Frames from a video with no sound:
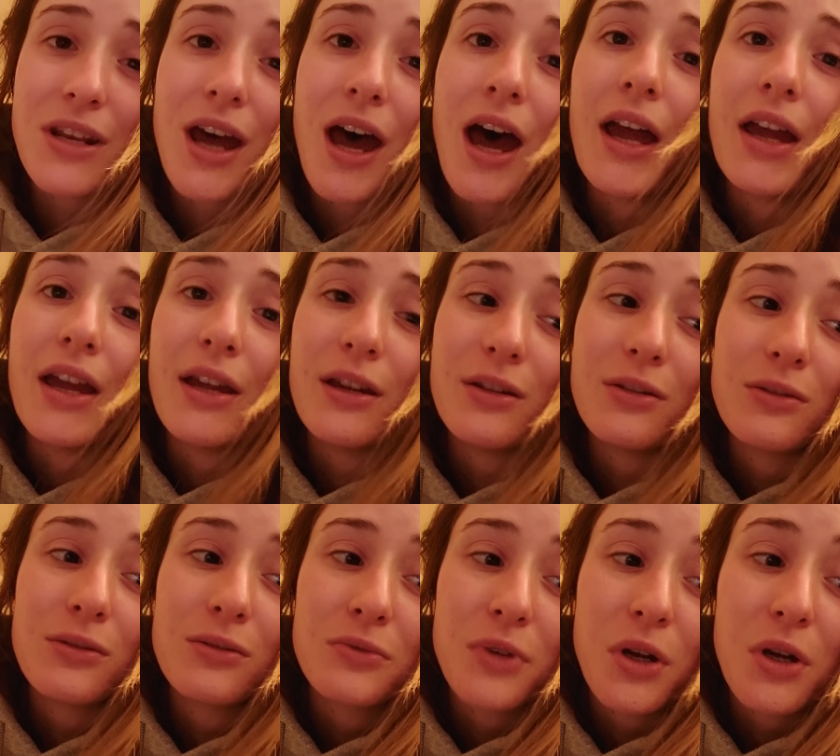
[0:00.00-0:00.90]
I
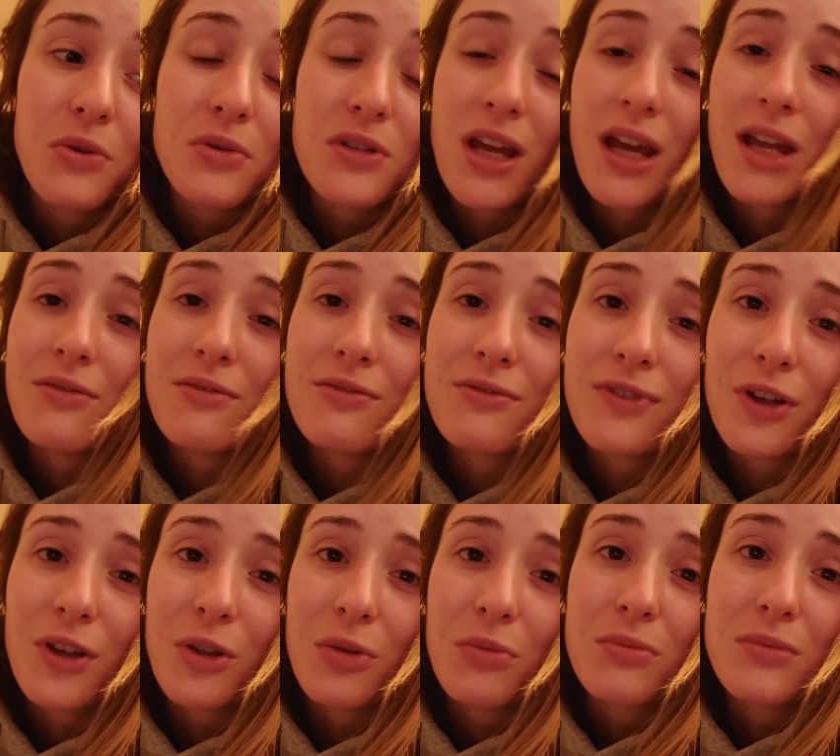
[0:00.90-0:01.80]
wrote and
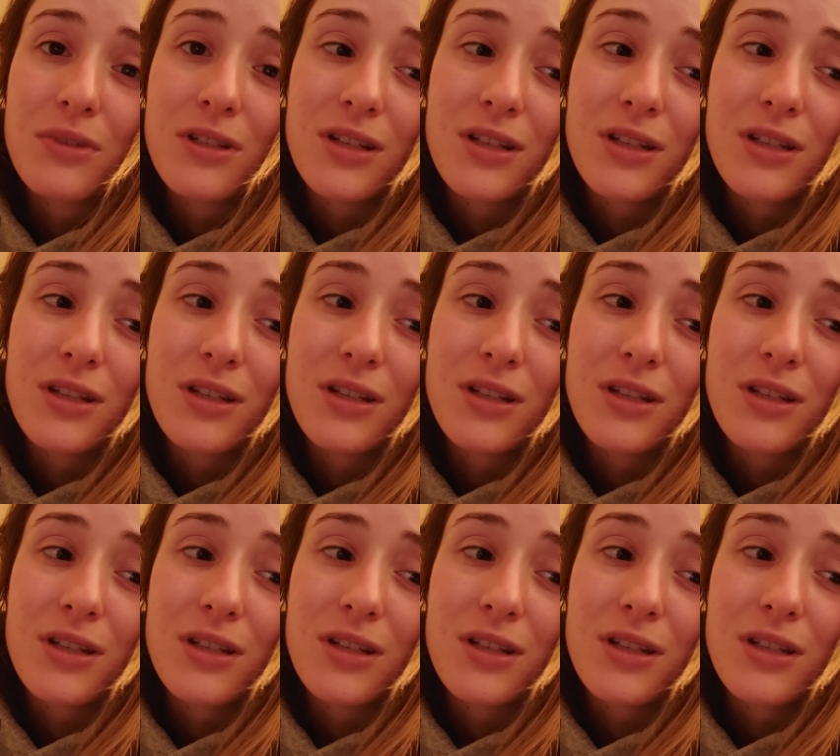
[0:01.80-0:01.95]
filmed